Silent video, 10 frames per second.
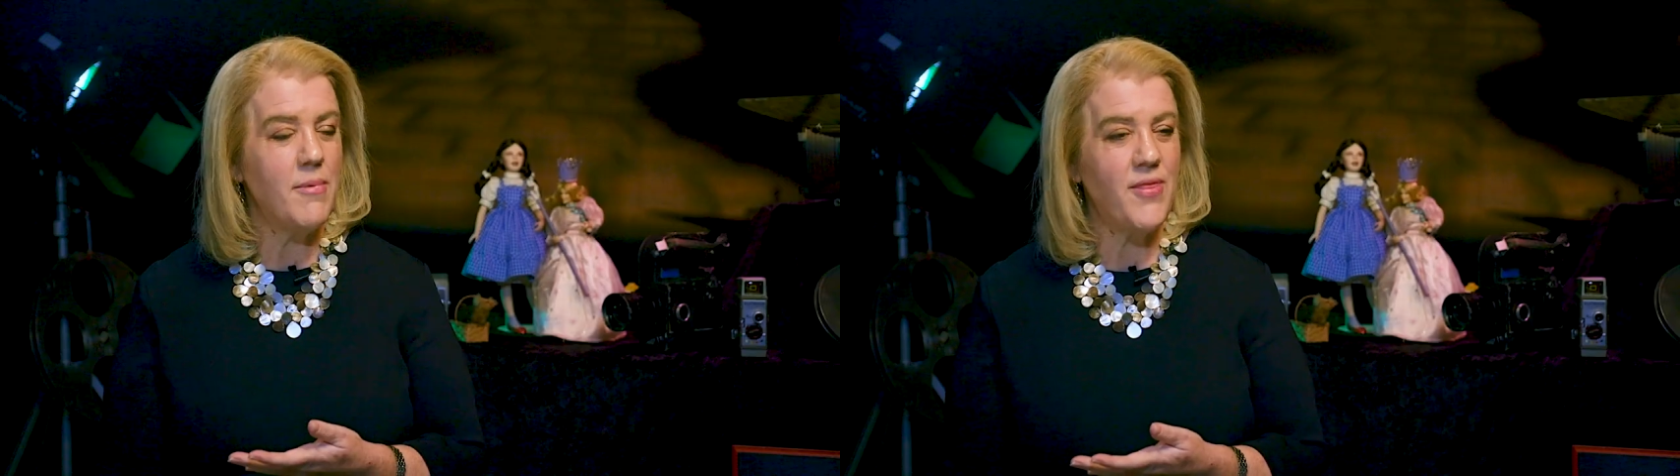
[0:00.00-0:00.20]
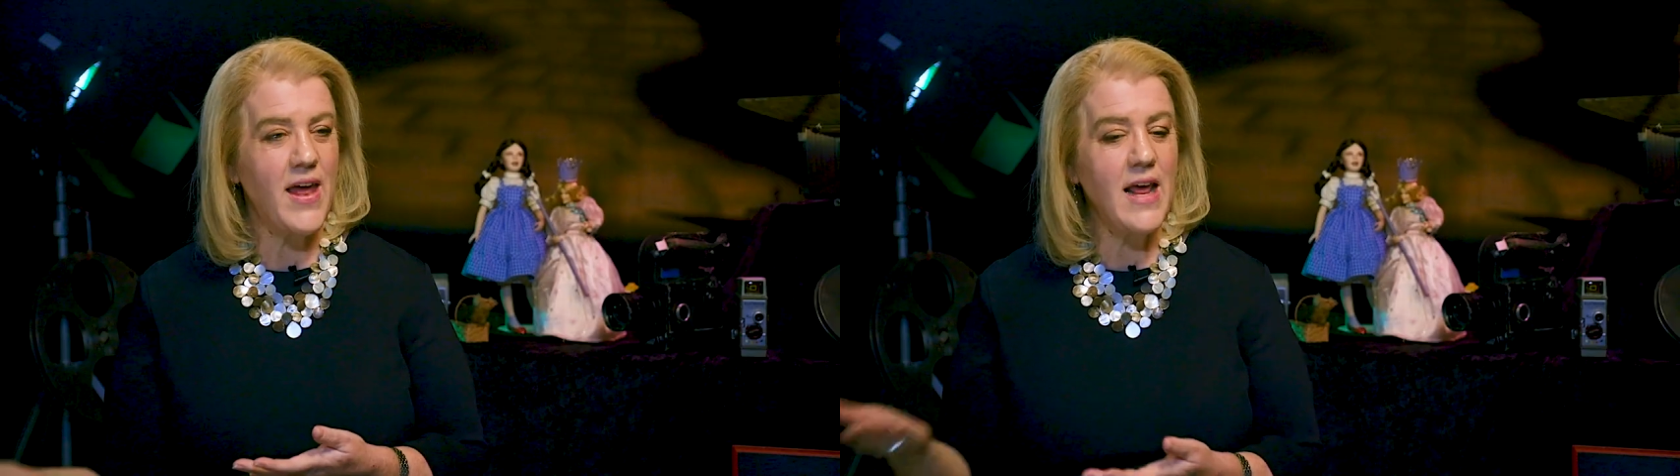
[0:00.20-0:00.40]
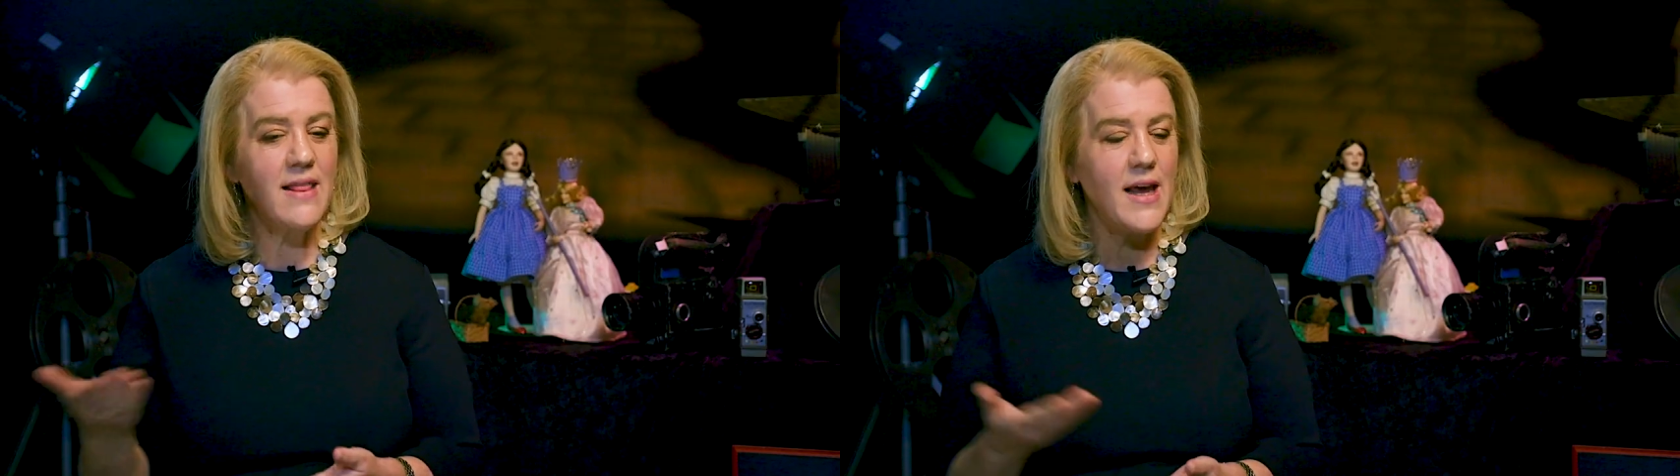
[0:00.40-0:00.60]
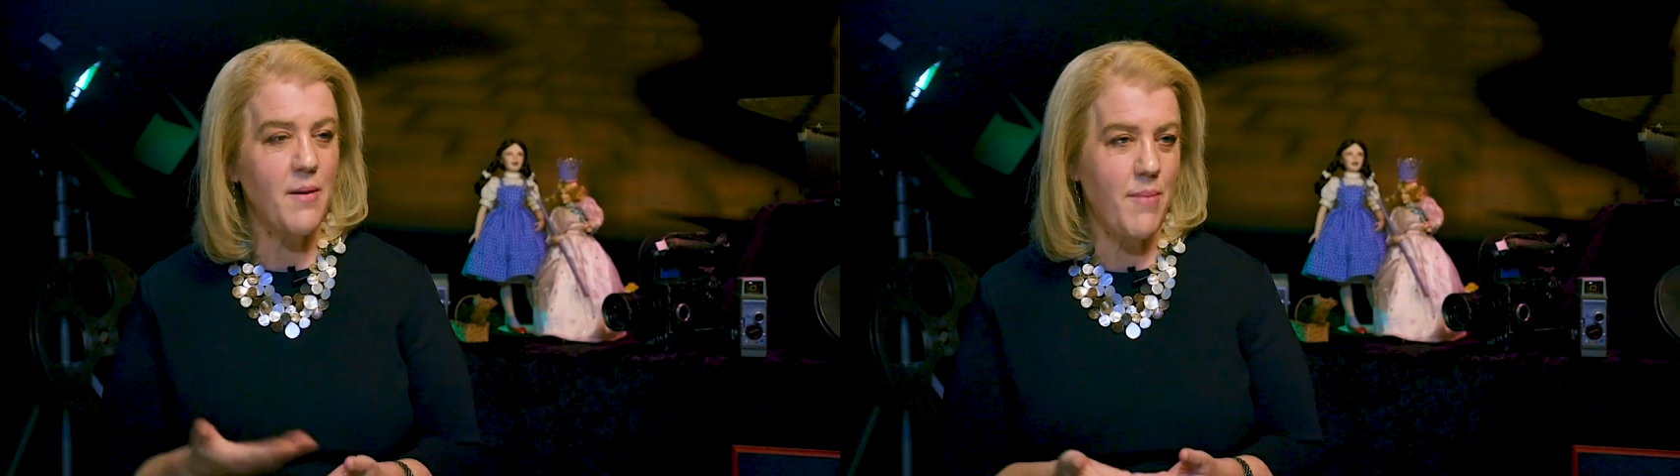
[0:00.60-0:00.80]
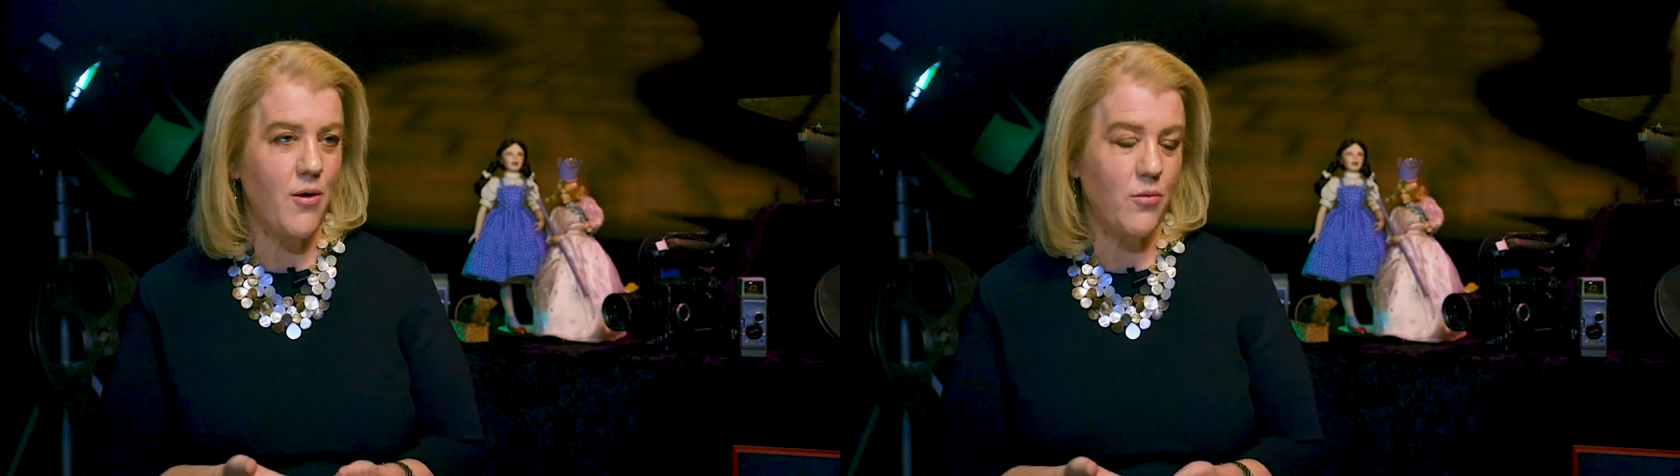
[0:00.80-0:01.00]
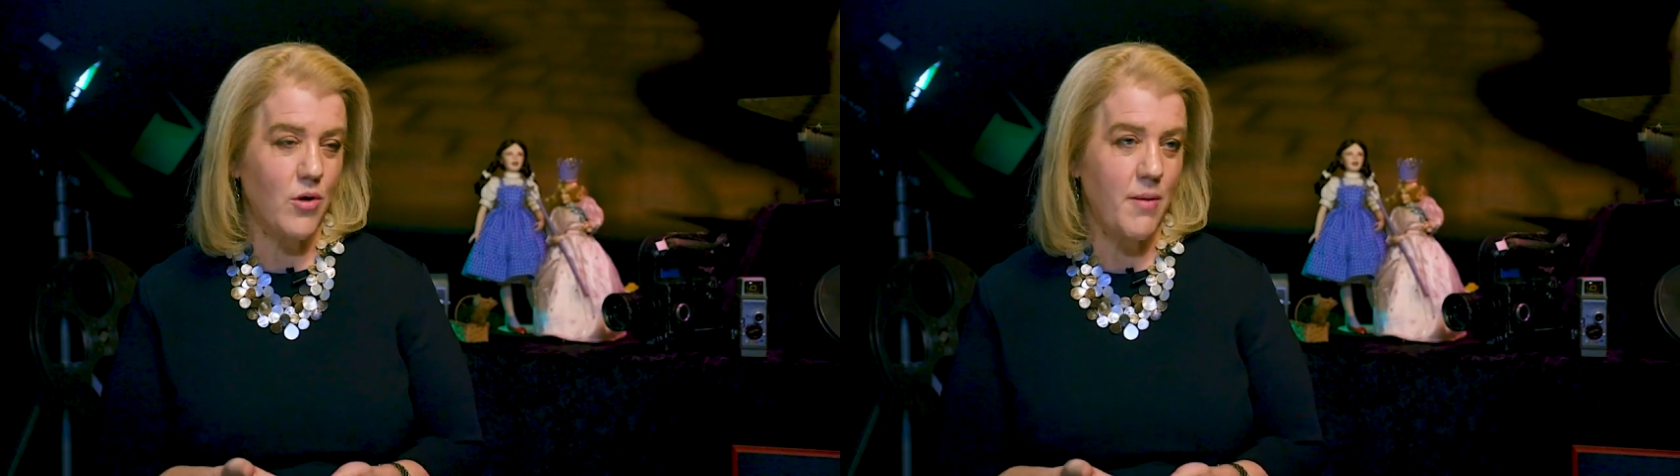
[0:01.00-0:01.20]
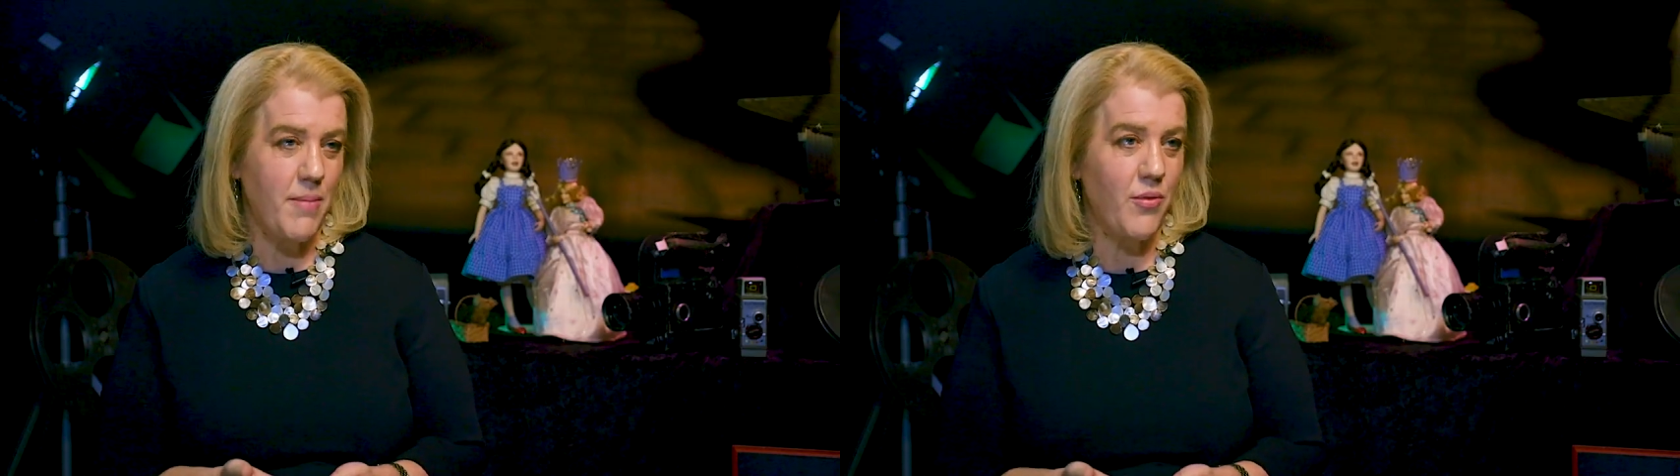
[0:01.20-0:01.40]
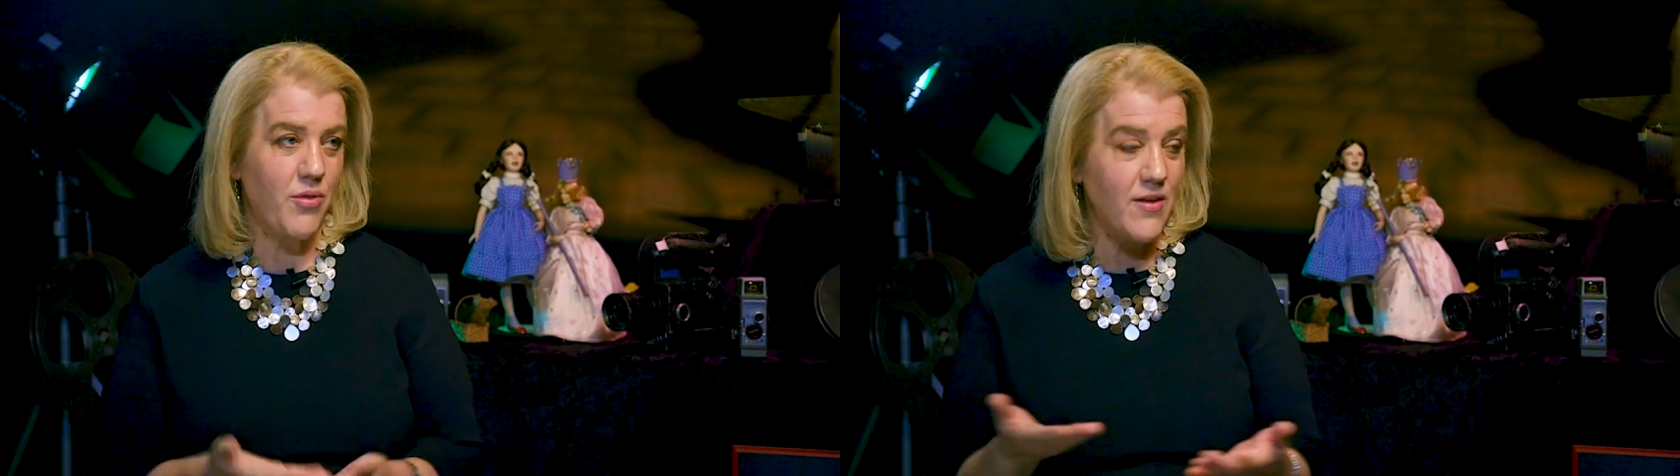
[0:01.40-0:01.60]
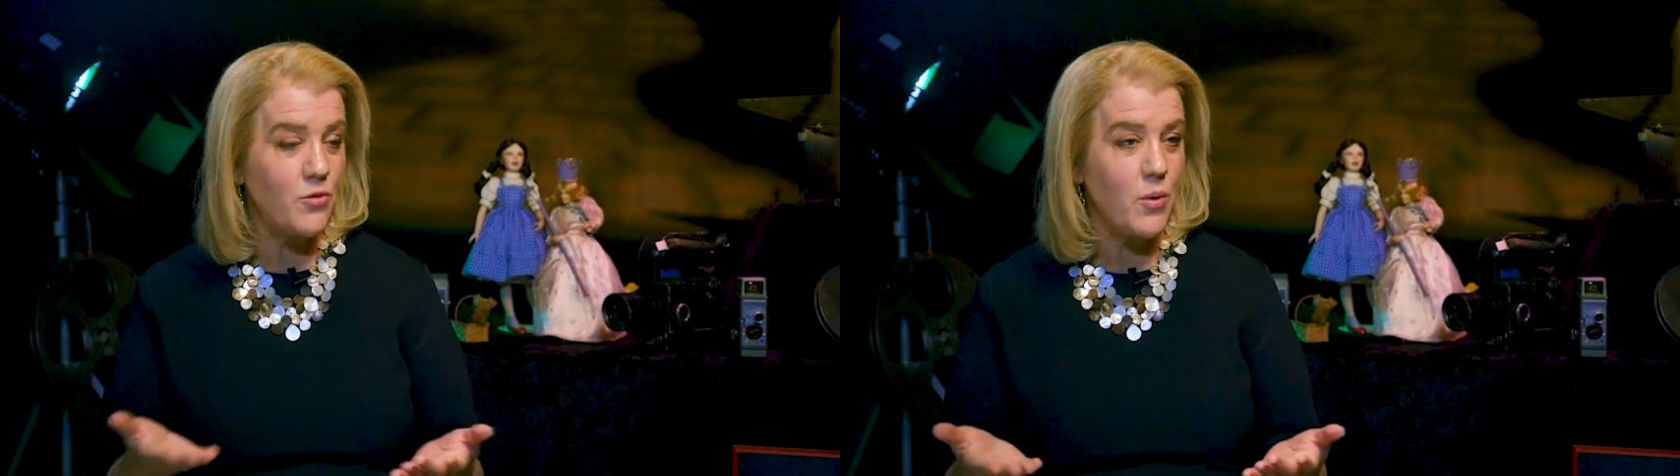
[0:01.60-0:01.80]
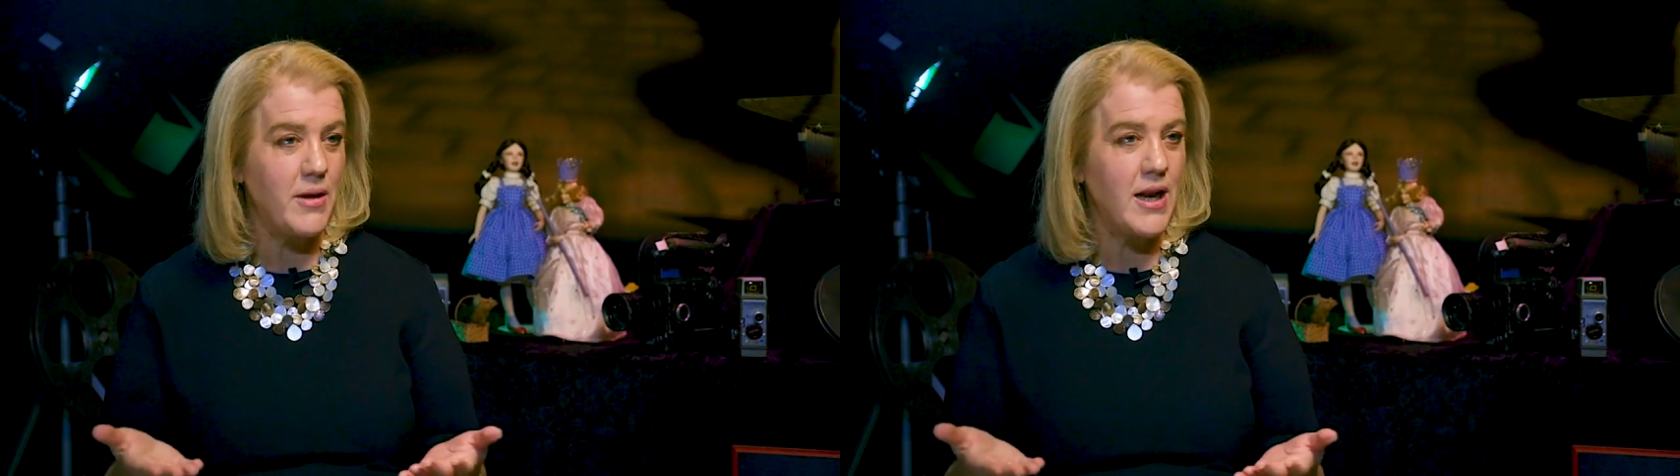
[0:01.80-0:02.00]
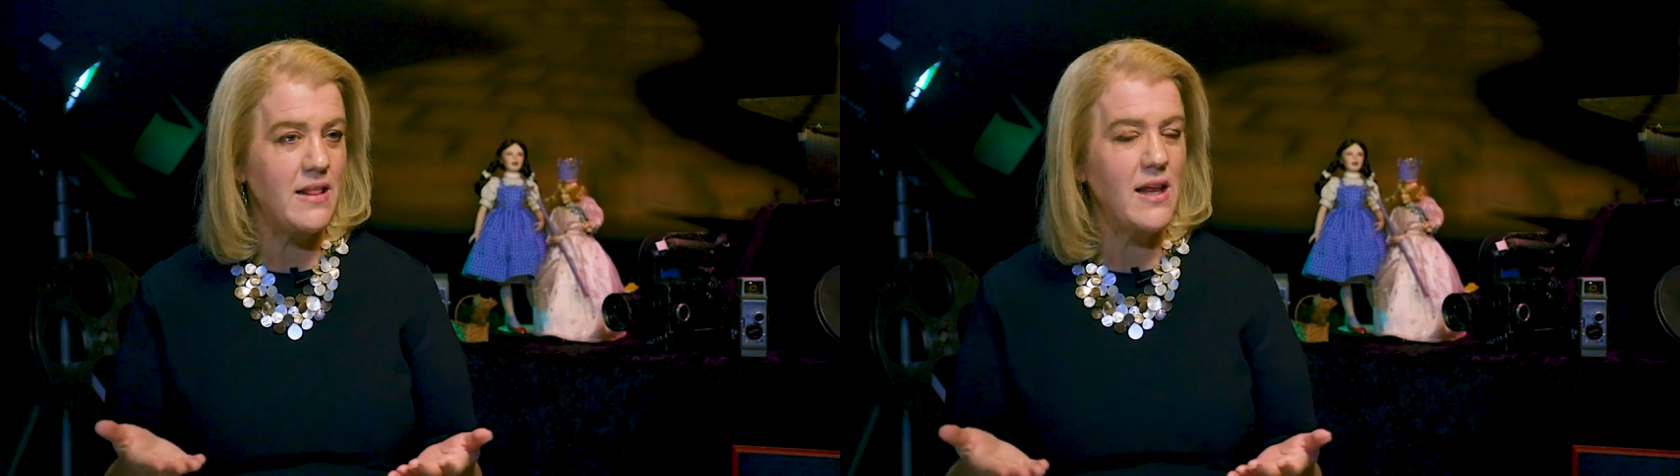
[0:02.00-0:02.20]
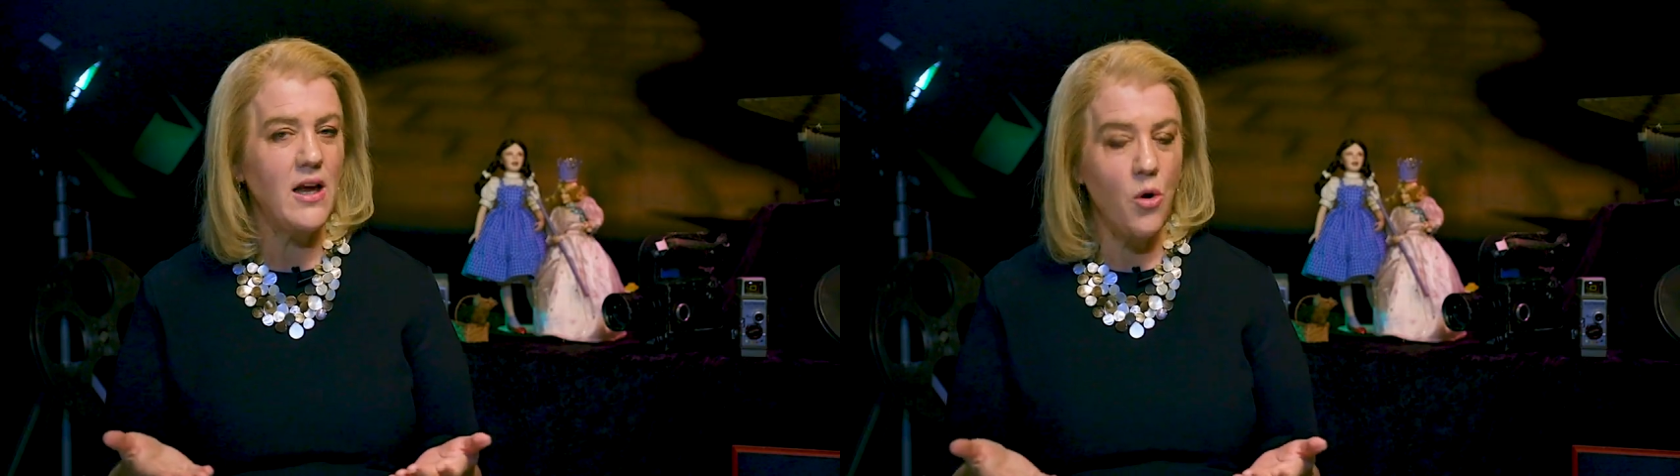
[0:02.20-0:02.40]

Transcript: but then i think about about these women i think